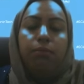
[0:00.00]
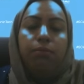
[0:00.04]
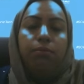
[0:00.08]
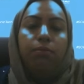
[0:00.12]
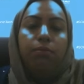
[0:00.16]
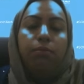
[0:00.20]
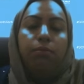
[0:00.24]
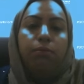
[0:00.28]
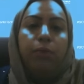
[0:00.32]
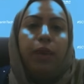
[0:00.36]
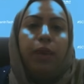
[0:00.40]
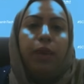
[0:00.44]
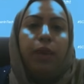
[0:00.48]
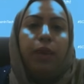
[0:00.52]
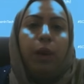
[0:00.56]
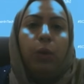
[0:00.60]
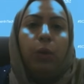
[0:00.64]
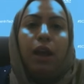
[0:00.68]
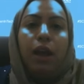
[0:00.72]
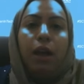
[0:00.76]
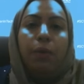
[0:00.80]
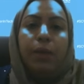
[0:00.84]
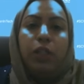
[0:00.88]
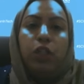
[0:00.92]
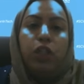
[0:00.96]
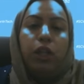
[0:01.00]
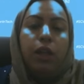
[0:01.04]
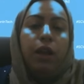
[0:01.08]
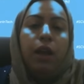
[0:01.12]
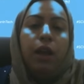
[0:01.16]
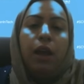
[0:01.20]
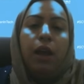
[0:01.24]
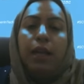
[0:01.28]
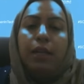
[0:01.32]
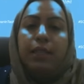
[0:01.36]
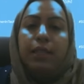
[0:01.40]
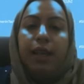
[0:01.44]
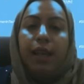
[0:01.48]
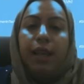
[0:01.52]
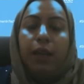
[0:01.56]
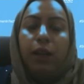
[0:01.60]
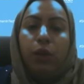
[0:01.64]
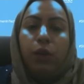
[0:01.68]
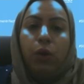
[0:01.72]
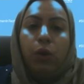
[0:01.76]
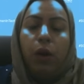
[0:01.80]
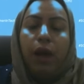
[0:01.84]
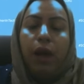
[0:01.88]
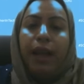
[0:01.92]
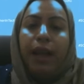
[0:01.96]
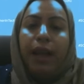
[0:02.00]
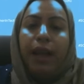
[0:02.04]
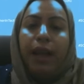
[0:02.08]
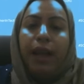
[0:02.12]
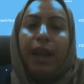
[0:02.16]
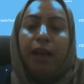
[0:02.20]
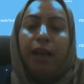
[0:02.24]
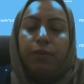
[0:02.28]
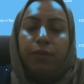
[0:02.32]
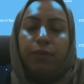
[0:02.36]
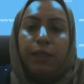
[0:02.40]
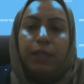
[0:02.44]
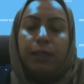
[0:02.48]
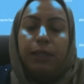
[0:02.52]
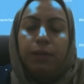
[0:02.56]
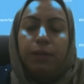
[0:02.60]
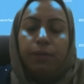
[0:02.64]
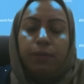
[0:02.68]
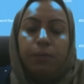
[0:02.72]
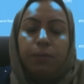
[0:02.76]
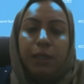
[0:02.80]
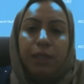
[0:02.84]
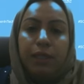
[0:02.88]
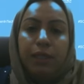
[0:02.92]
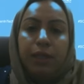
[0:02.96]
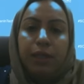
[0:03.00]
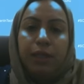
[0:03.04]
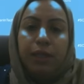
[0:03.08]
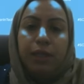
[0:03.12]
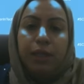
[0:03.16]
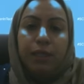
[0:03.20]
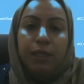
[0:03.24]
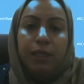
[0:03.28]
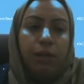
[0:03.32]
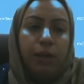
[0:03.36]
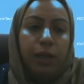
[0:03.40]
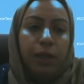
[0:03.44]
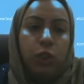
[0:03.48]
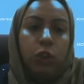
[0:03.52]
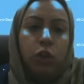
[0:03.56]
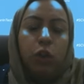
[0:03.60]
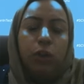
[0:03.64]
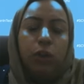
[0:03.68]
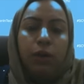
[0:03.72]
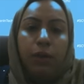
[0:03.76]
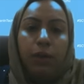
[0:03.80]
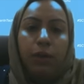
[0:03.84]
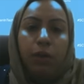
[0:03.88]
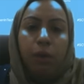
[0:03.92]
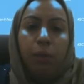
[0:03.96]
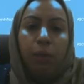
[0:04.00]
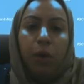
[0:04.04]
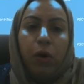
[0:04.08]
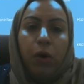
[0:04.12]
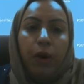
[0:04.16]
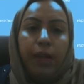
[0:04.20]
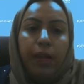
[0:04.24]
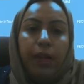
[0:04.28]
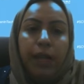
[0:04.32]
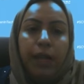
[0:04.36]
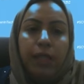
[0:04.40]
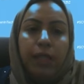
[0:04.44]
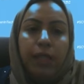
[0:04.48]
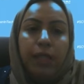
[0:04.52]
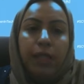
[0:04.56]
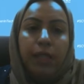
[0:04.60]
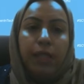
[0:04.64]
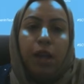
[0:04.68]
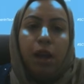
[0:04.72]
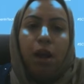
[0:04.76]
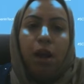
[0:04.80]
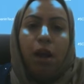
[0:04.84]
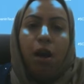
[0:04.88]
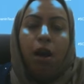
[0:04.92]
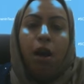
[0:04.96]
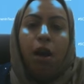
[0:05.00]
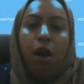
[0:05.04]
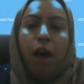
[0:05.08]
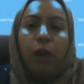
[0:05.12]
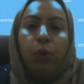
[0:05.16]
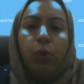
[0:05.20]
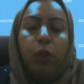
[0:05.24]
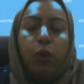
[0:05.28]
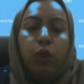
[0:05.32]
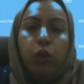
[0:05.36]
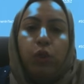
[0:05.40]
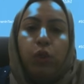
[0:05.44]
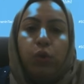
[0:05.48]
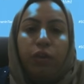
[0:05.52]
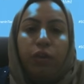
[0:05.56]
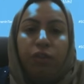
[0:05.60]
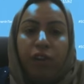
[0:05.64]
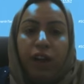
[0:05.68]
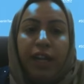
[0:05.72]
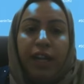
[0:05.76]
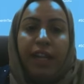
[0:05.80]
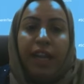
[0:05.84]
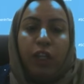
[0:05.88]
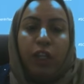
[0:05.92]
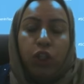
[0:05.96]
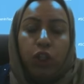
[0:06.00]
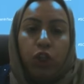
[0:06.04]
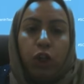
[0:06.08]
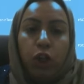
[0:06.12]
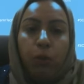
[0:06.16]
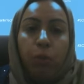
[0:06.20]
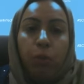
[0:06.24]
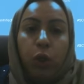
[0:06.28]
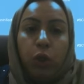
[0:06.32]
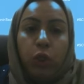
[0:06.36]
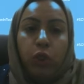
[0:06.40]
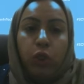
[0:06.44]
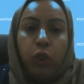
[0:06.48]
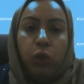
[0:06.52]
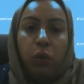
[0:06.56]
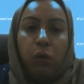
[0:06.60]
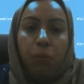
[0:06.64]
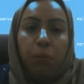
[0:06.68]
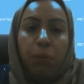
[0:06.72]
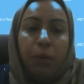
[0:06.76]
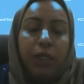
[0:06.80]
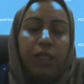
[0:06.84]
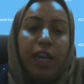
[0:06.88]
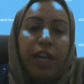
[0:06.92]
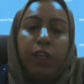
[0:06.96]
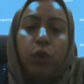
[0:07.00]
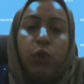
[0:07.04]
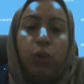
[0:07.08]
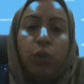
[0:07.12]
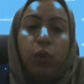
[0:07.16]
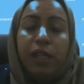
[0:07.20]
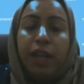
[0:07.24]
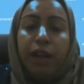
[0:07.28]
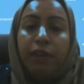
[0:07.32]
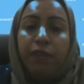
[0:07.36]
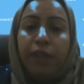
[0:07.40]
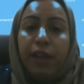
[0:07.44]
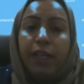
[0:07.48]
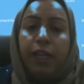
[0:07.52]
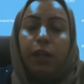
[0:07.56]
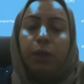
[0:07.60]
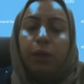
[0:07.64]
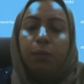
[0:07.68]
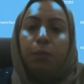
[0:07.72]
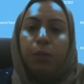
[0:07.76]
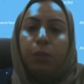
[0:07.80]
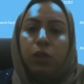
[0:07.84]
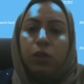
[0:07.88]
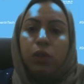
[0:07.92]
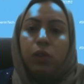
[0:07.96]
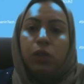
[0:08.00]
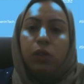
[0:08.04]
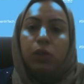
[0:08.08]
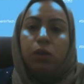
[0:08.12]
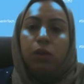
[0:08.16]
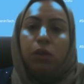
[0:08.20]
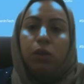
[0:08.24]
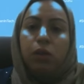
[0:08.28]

They will come and say, you know, I have this business, it's not in the market. I want to do a financial module, but I don't have any inputs.